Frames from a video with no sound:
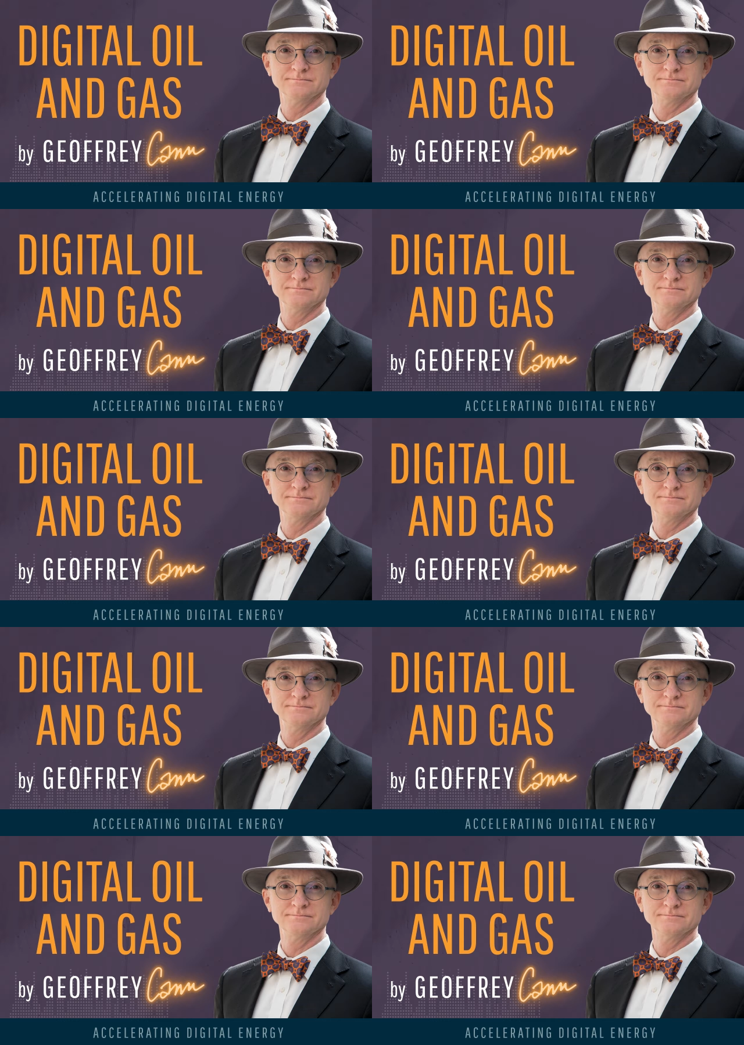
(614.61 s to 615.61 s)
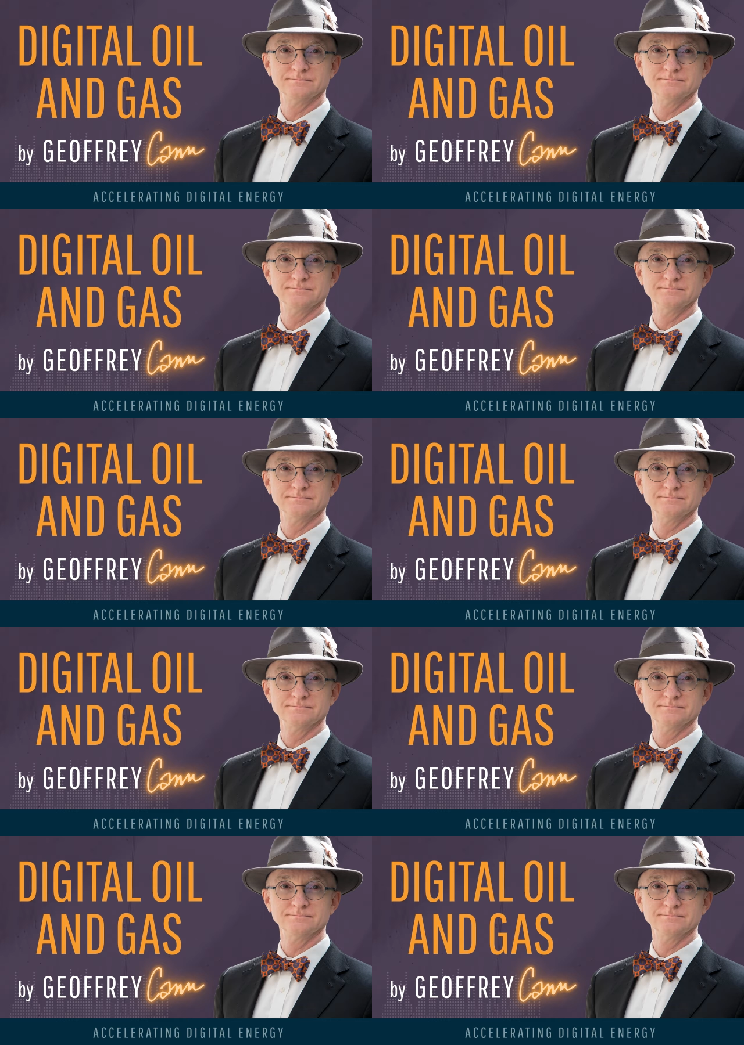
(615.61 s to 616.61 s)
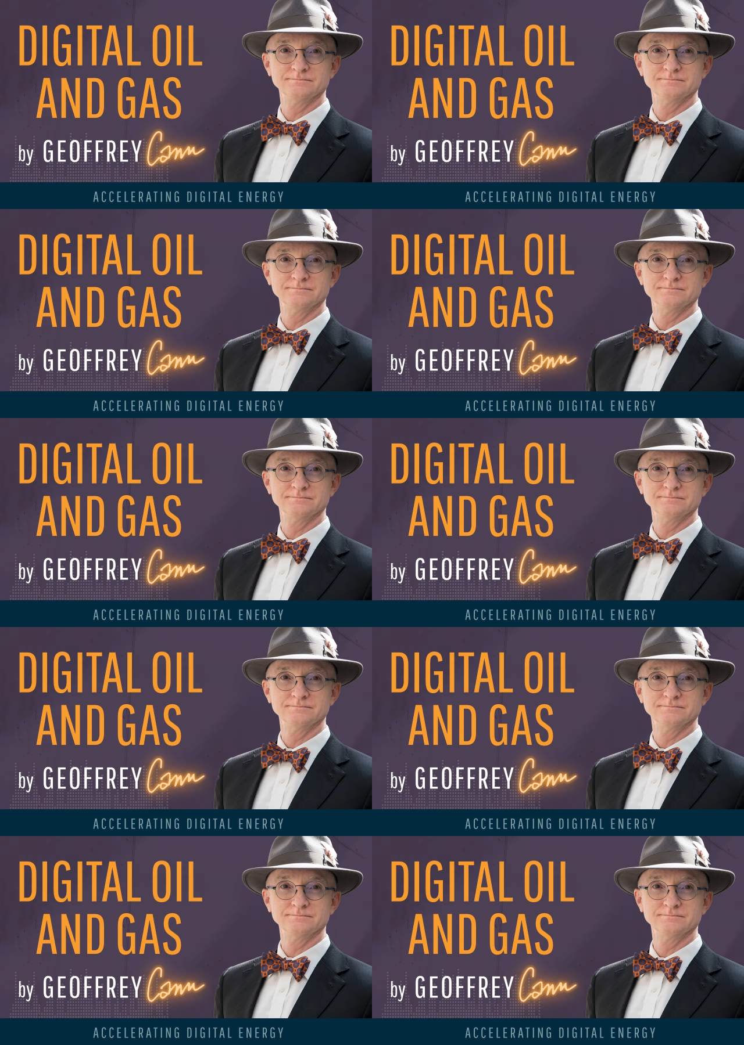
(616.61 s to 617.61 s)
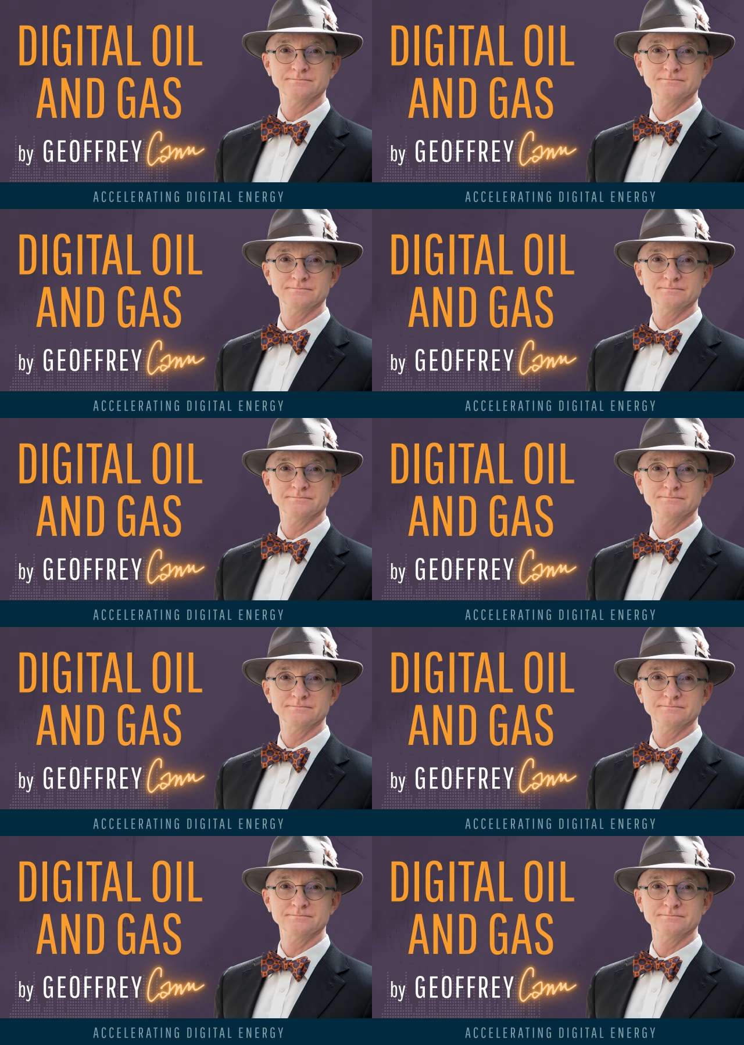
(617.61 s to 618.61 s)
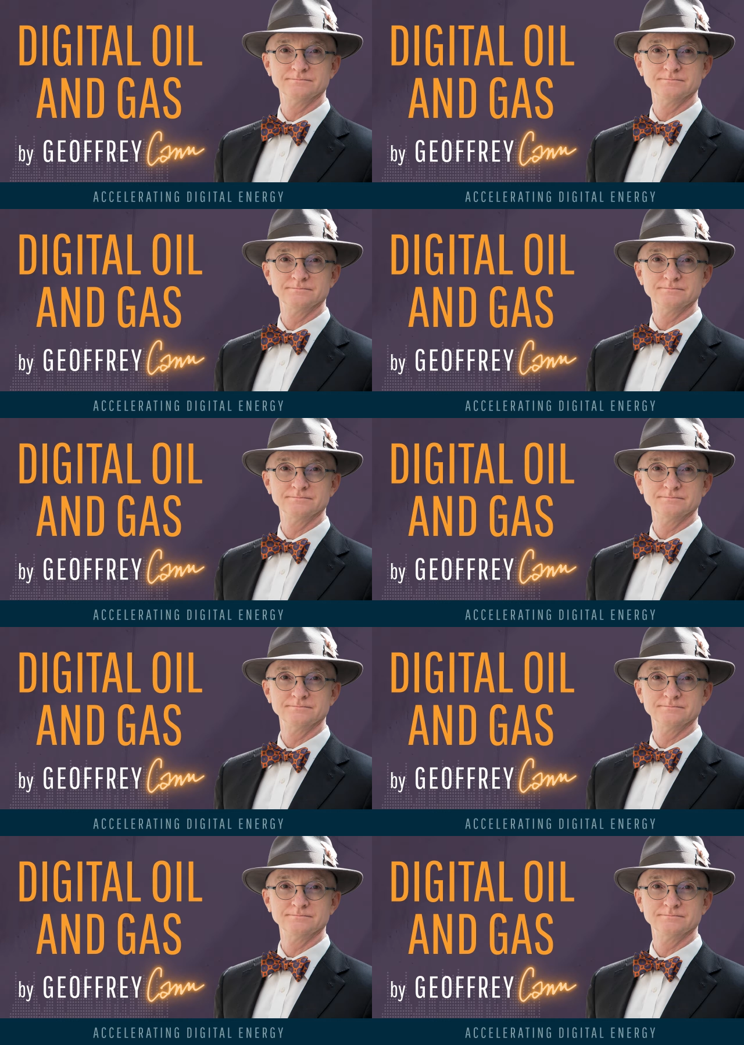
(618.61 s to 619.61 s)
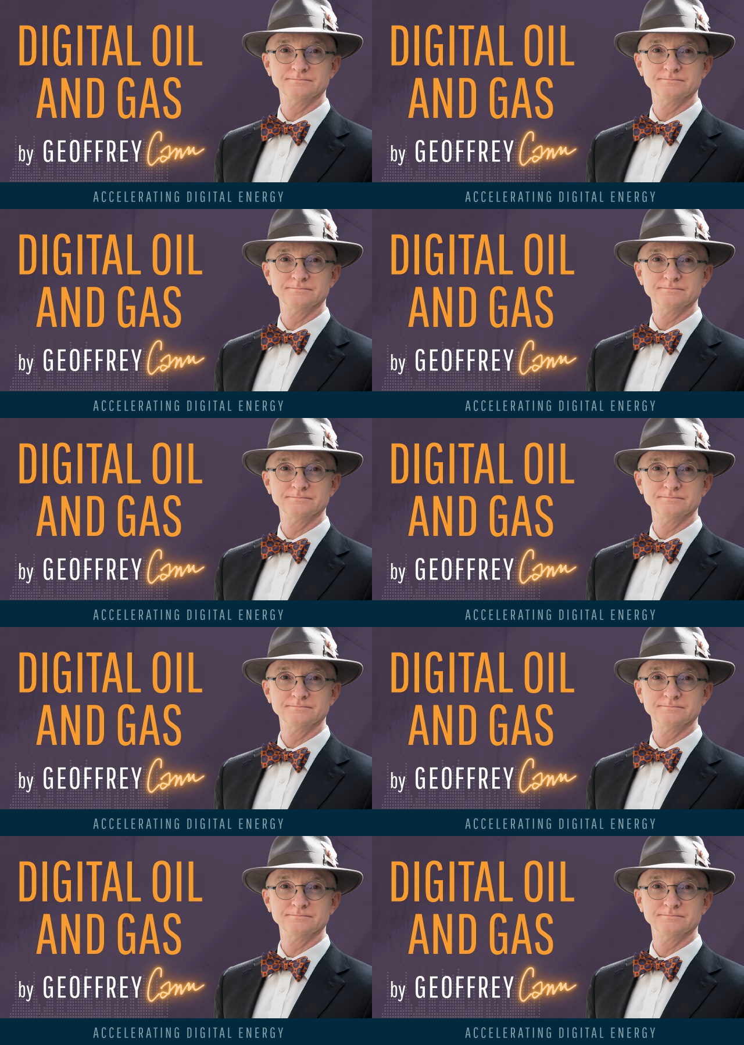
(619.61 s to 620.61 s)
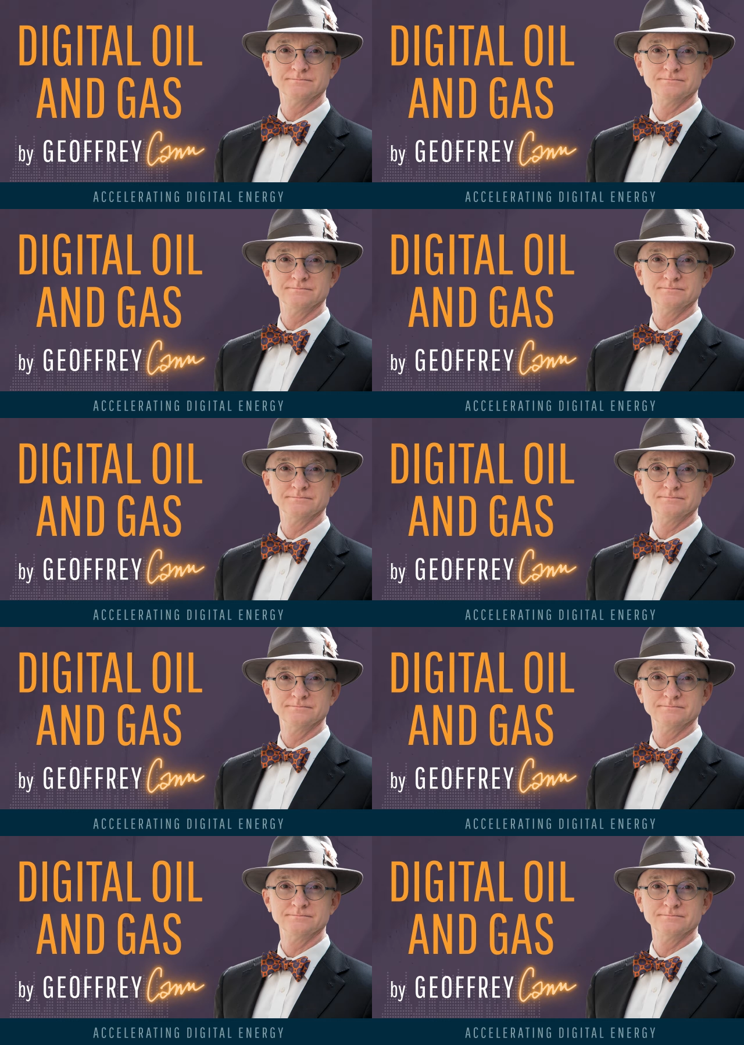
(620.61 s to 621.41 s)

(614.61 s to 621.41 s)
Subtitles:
(no lip movement)